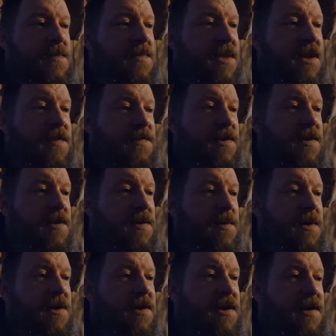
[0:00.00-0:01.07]
If you're
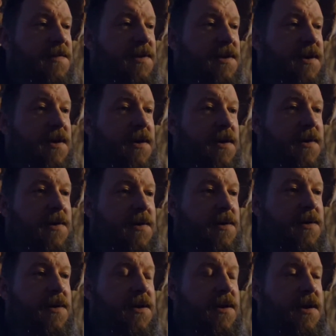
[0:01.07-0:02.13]
wanting to give it a go.
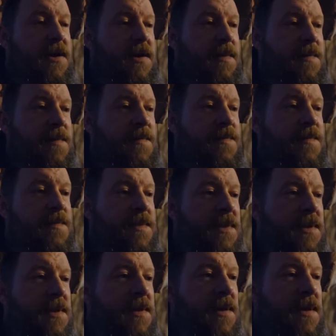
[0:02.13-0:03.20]
I
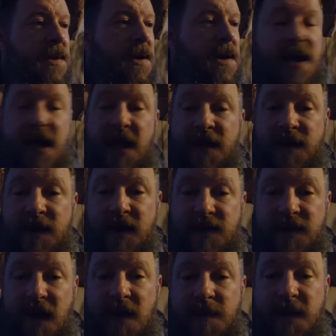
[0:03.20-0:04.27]
had a
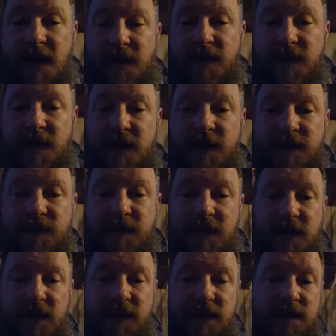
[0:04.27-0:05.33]
great time out there. It was
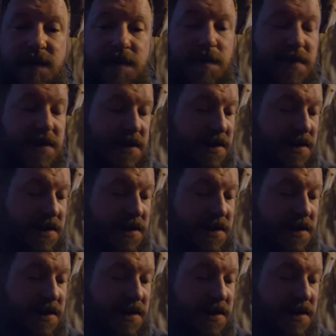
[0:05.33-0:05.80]
fun, but